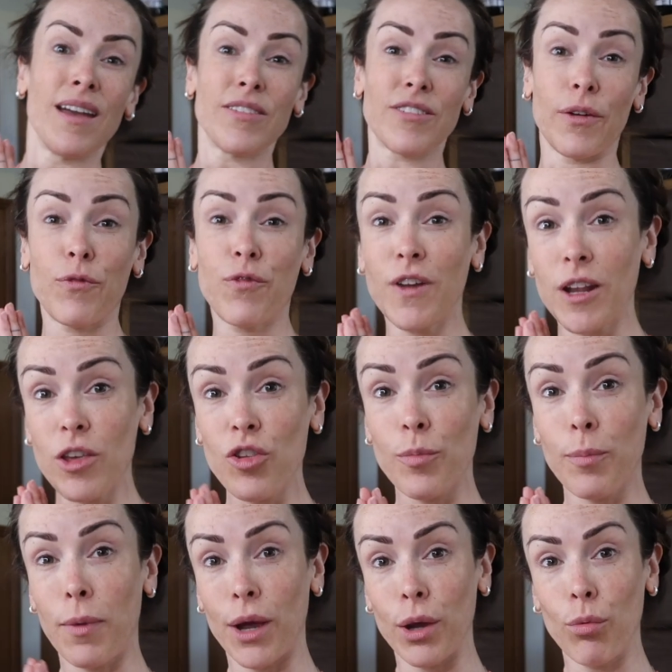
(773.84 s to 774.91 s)
So I finished
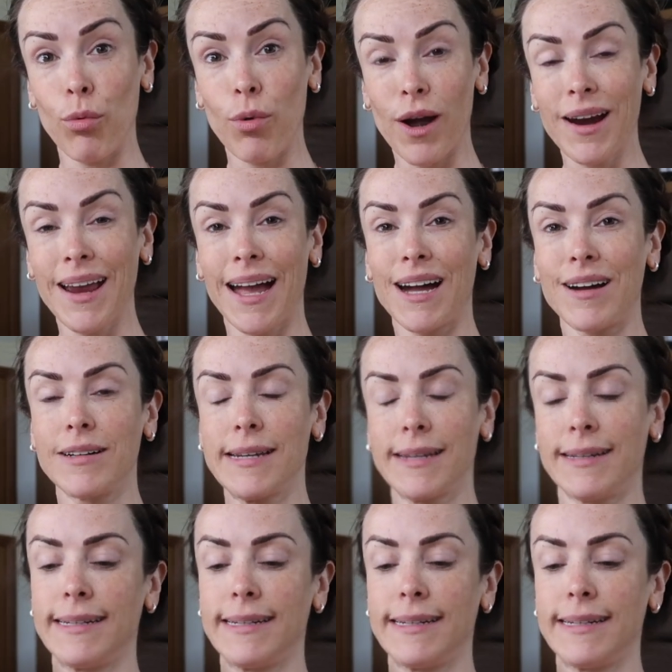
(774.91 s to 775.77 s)
my workout.